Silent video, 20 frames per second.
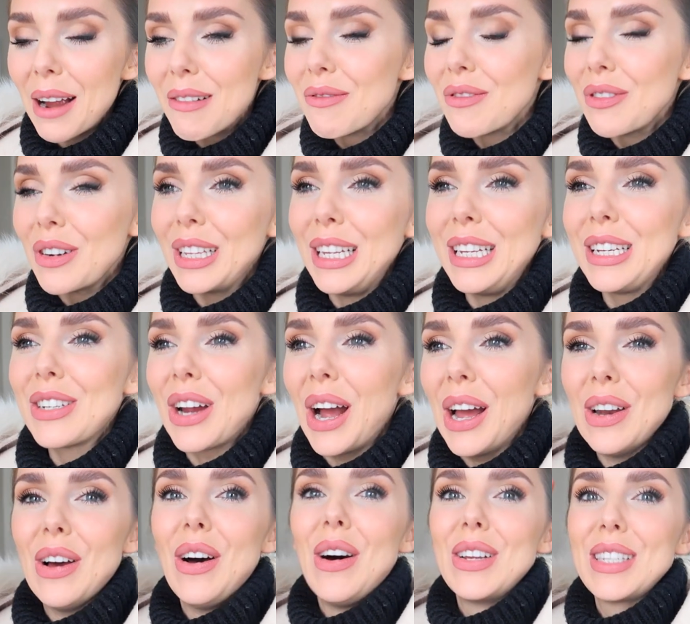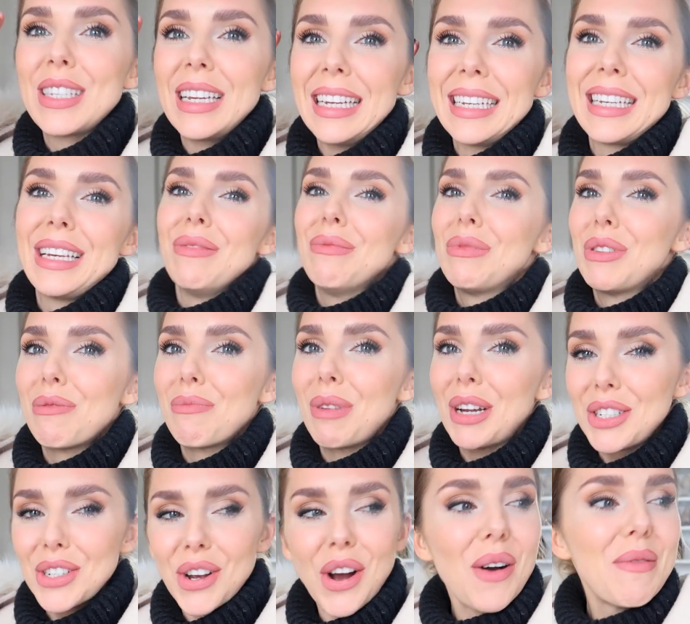I'm really trying hard to like keep doing
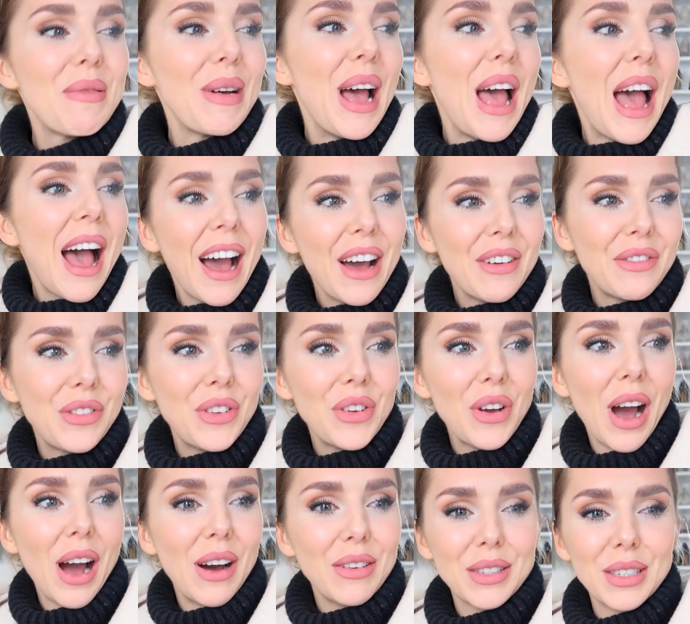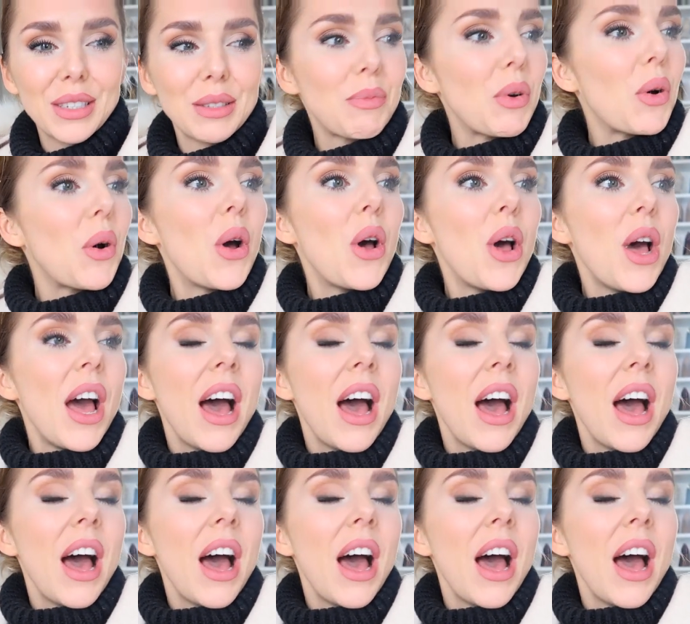my job and view houses, but